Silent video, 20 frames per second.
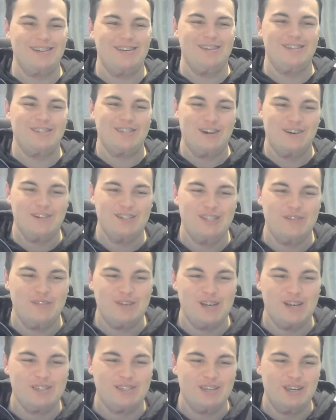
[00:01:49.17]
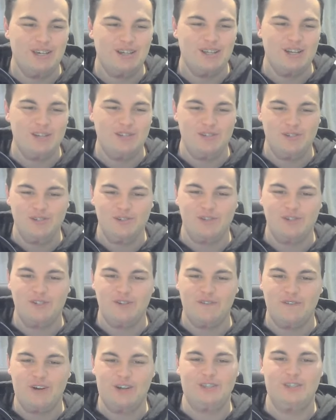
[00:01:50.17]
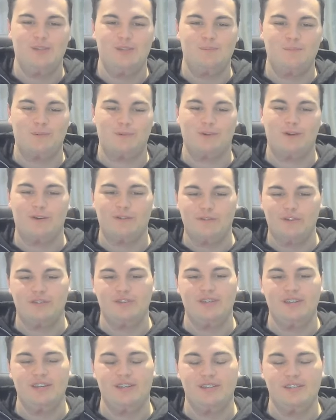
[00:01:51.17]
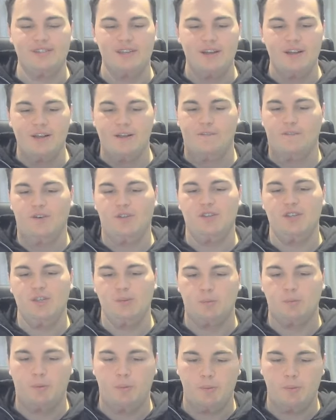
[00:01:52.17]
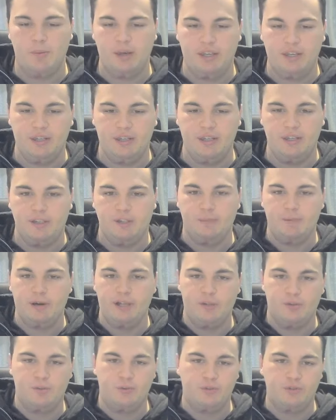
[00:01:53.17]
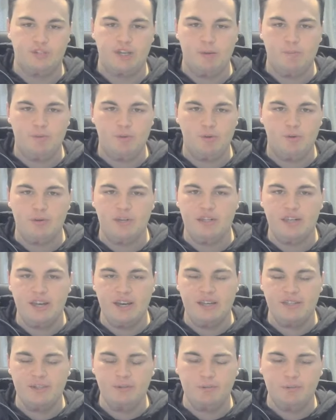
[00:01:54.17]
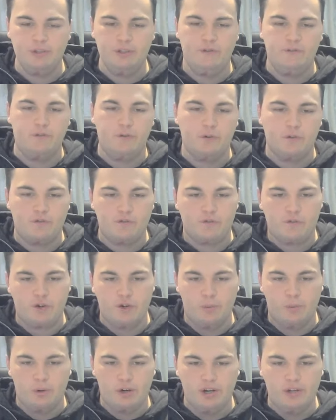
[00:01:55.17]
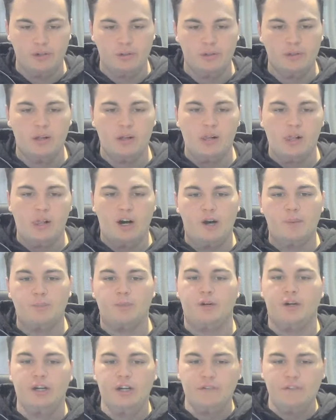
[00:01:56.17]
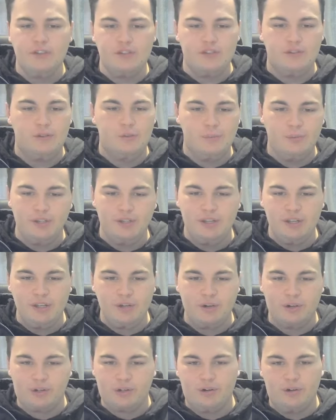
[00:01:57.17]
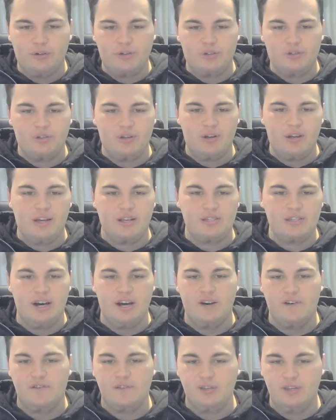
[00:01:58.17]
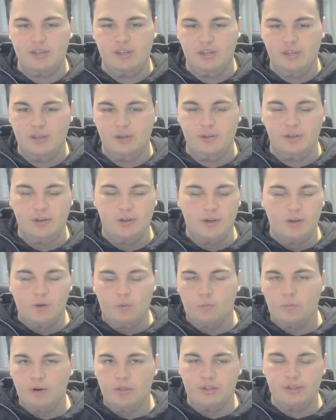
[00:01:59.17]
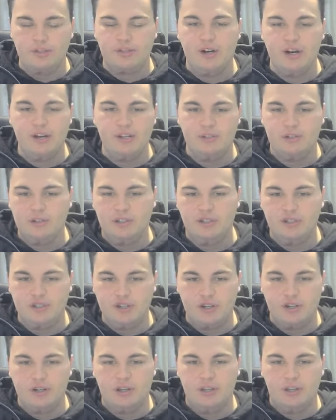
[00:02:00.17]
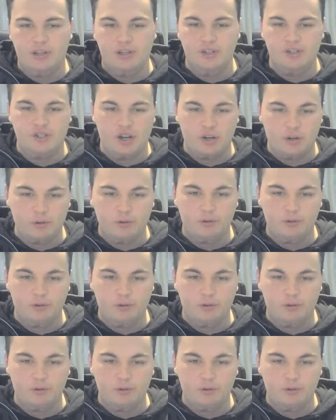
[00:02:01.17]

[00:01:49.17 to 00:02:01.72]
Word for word: is going to be Asael Adjoudj fighting Bruno Fontes. Fontes will be making his Bellator debut, and he hasn't really fought for a while. I'm kind of assuming he got a contract after he won the title in, ju- uh, in Jungle